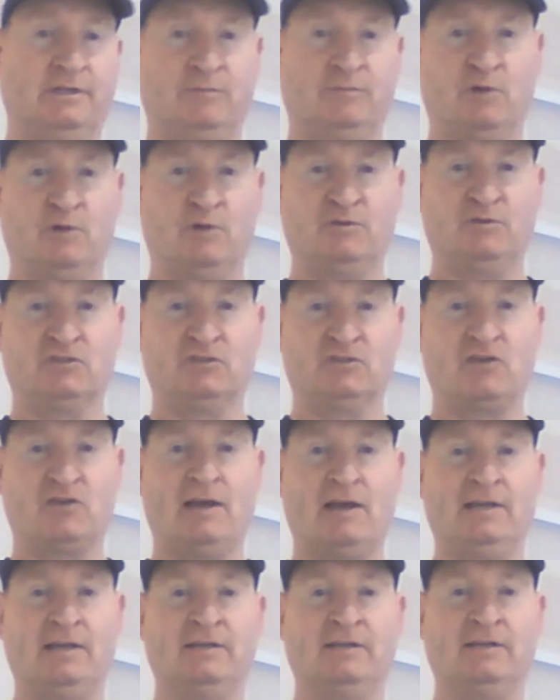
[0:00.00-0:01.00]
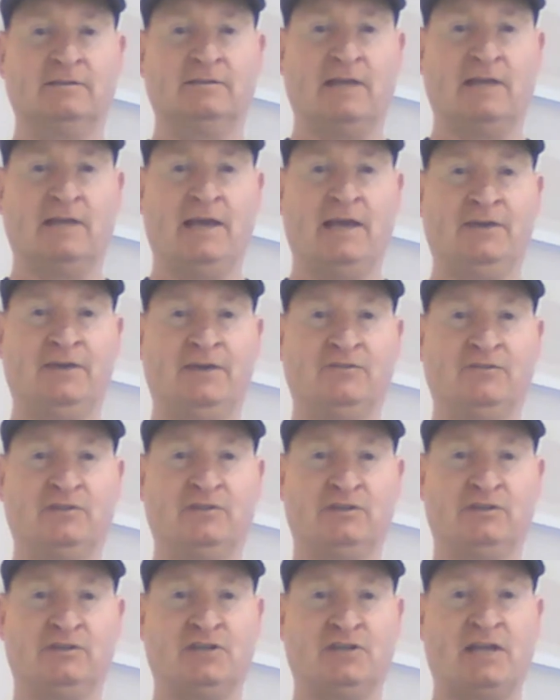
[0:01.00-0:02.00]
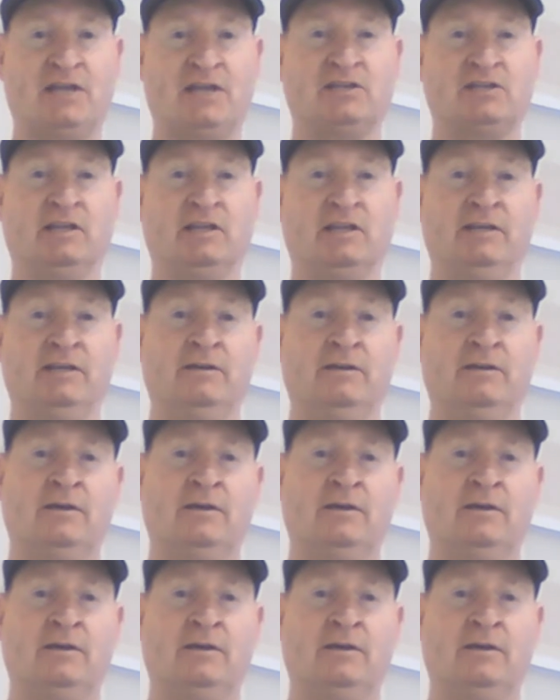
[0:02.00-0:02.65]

both in Australia and internationally.